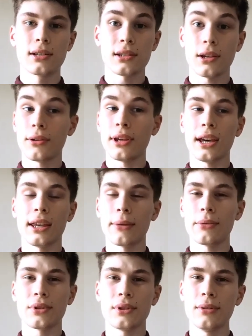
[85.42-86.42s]
So yeah, it
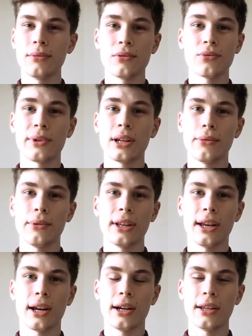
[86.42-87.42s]
was really,
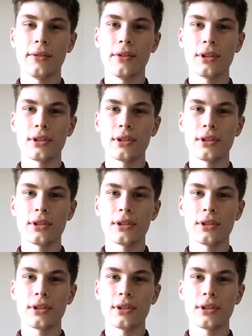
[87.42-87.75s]
really kind of her.